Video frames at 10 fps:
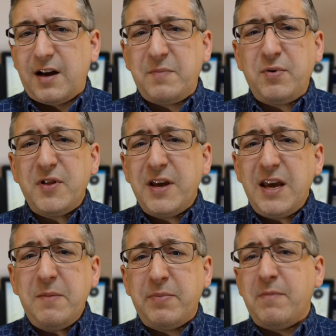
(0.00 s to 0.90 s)
I put the
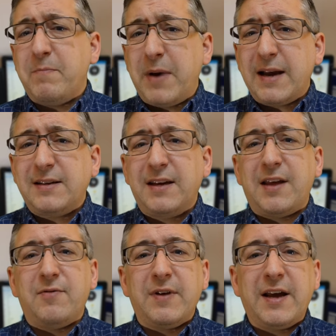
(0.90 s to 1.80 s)
heat pump back
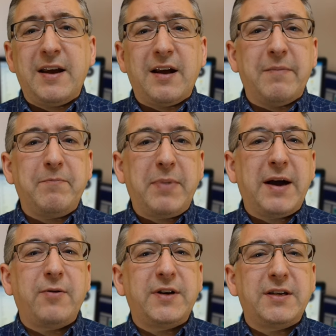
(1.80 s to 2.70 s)
together again and
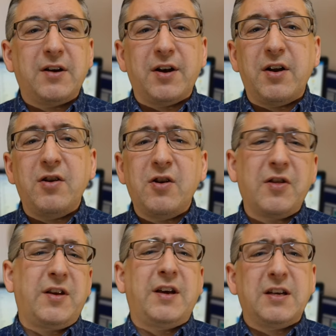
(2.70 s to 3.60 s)
powered it on, and
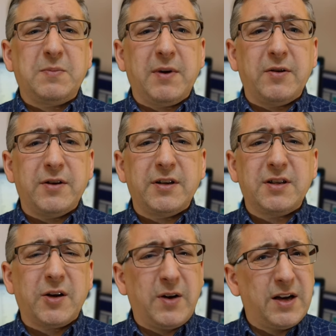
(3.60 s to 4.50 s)
nothing exploded,
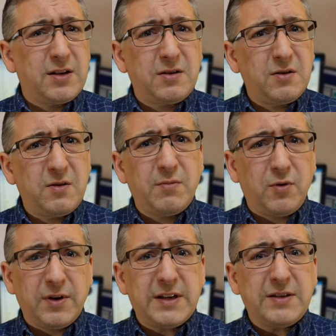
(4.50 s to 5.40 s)
so I assume
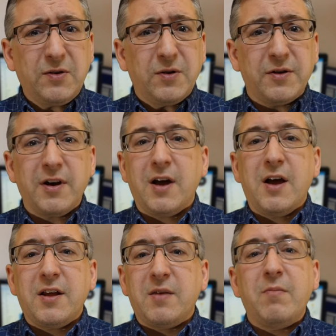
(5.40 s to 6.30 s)
all is good.
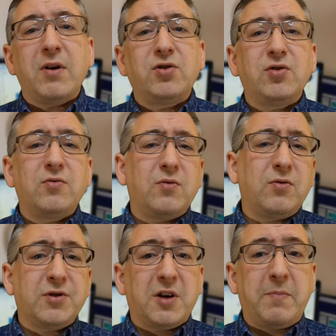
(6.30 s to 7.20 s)
The module
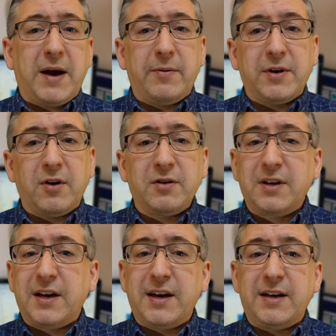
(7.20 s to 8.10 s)
also powered on,
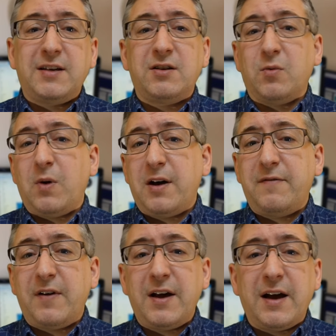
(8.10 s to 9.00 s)
connected to
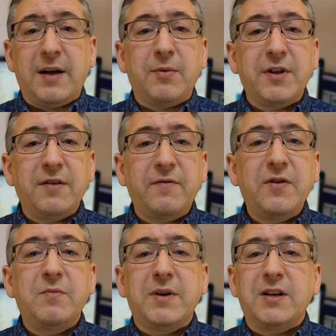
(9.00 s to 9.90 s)
Wi-Fi, and within a
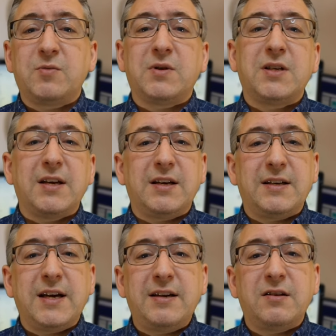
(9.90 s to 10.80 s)
few minutes was sending
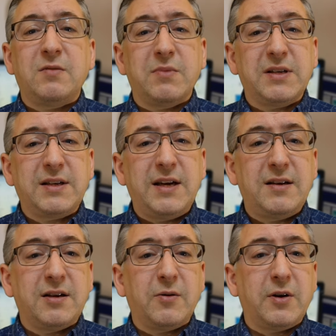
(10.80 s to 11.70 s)
data to
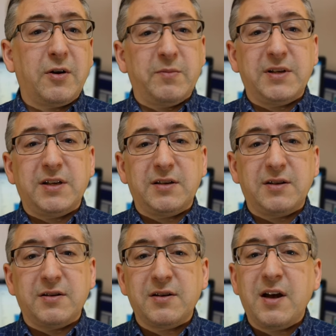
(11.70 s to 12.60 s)
Mosquito and Home
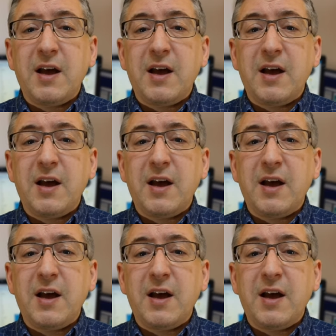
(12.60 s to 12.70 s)
Assistant.